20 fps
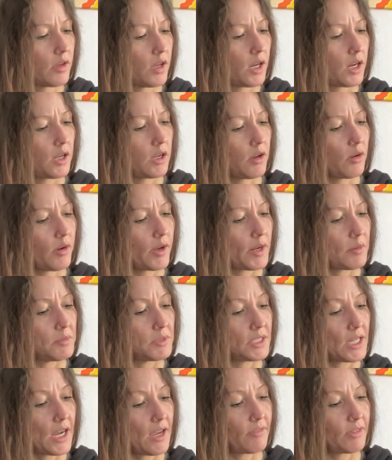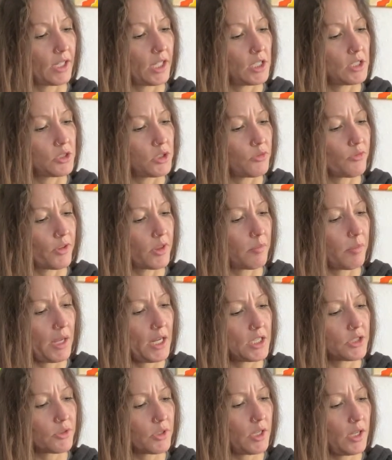I know what I'm diving into for the
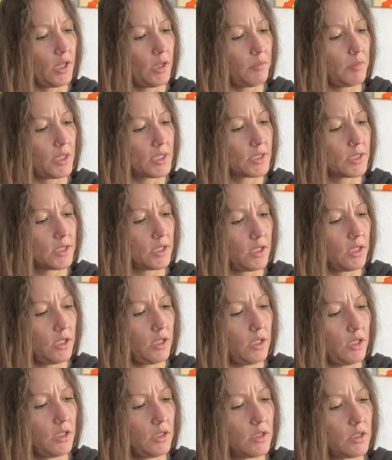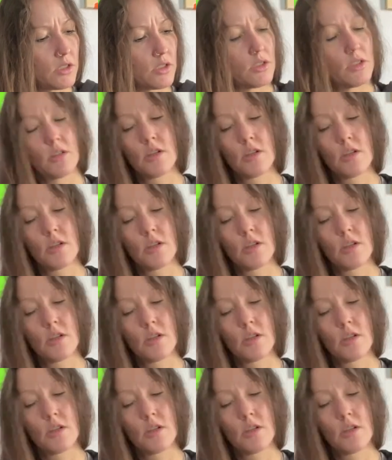Patreon message.